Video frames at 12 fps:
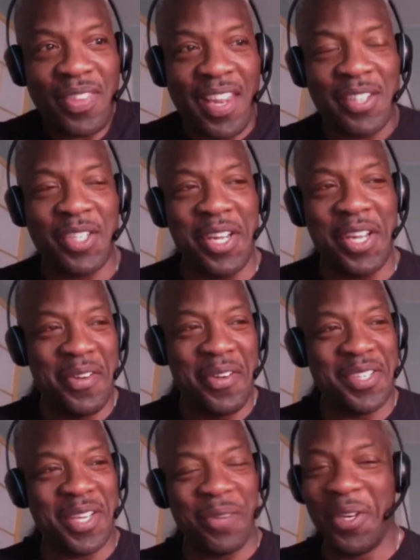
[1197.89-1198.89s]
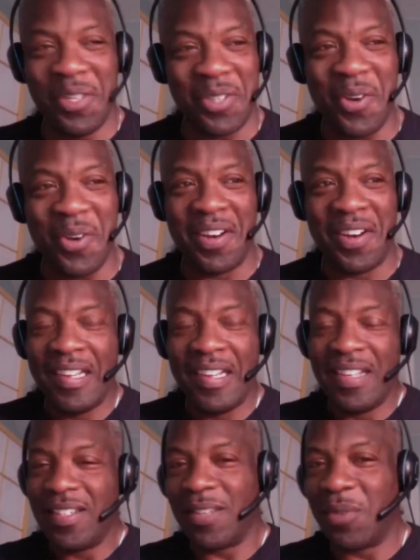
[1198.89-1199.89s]
she was like, "What are you doing?" I
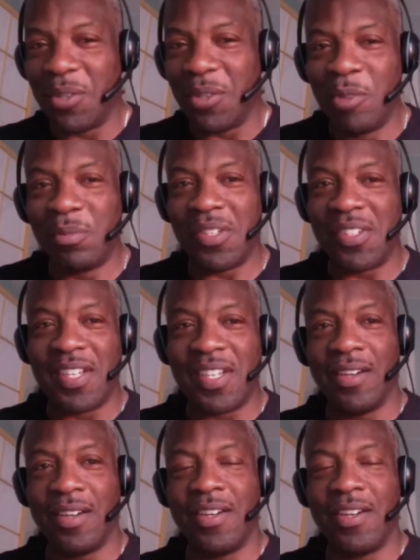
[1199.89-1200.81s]
said, "Well, the room doesn't sound good." And